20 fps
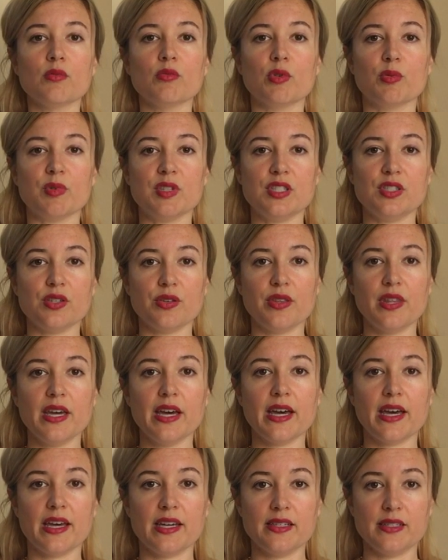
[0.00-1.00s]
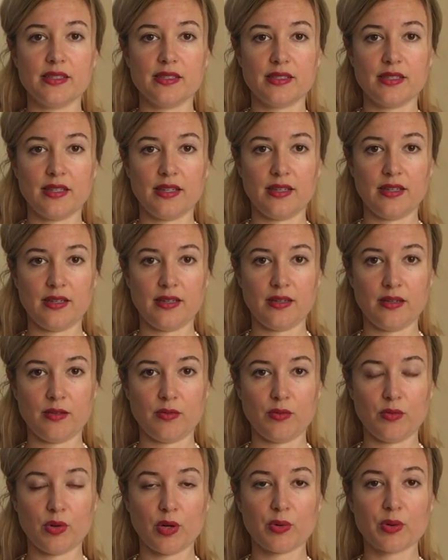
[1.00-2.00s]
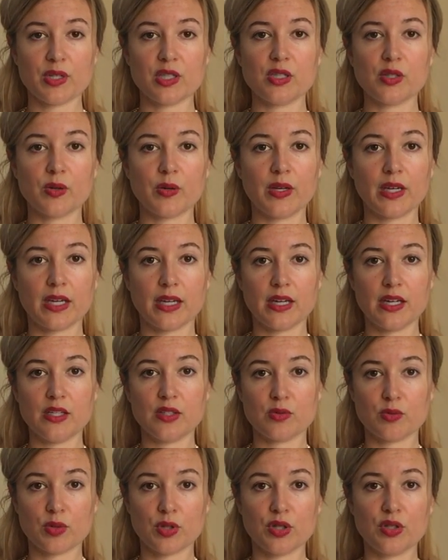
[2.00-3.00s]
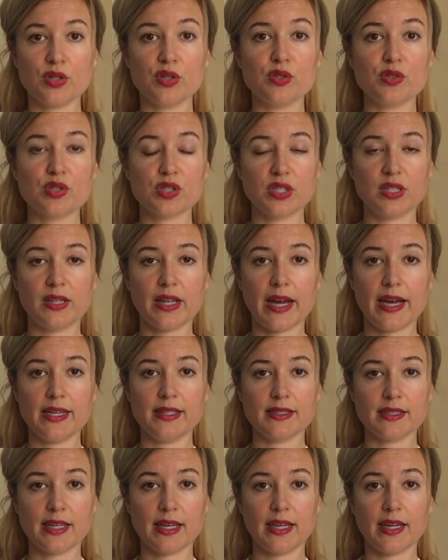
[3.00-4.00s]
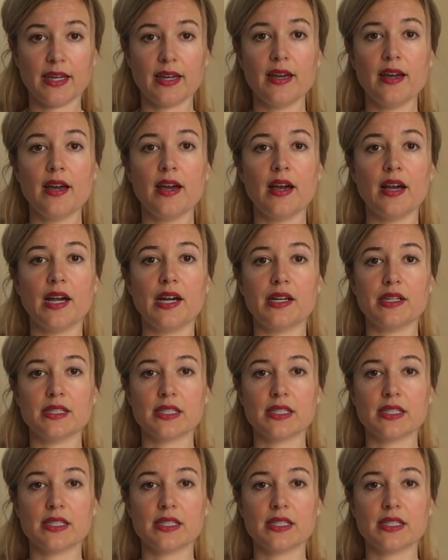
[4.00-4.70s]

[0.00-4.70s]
When we do this, what we're doing is we're neutralizing our